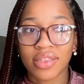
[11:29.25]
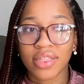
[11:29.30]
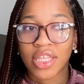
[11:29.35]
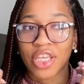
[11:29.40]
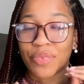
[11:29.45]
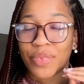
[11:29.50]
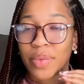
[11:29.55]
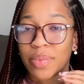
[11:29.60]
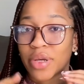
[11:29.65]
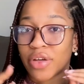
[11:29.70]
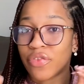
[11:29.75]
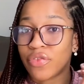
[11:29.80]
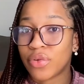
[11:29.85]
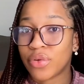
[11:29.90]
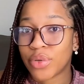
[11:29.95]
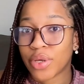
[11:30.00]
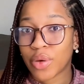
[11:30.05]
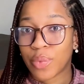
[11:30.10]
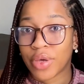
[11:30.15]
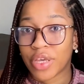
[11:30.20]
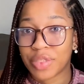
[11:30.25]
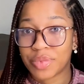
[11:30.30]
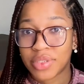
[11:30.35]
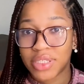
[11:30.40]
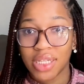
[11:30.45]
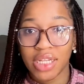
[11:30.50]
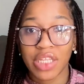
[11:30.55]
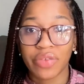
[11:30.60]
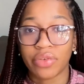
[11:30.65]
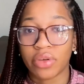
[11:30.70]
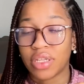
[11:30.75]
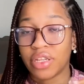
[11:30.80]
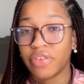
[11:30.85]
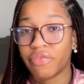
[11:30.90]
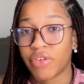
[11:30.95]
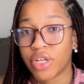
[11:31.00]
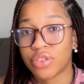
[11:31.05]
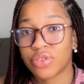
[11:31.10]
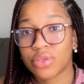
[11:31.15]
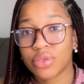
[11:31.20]
that your paper flew away. Especially if you're in a
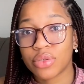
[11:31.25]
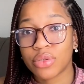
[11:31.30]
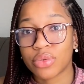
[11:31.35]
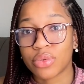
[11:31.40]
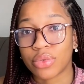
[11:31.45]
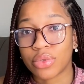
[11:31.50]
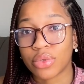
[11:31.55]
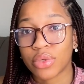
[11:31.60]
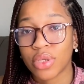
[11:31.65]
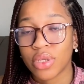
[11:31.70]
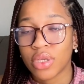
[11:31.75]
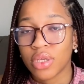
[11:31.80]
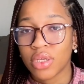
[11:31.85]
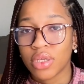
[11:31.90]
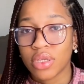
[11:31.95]
federal school,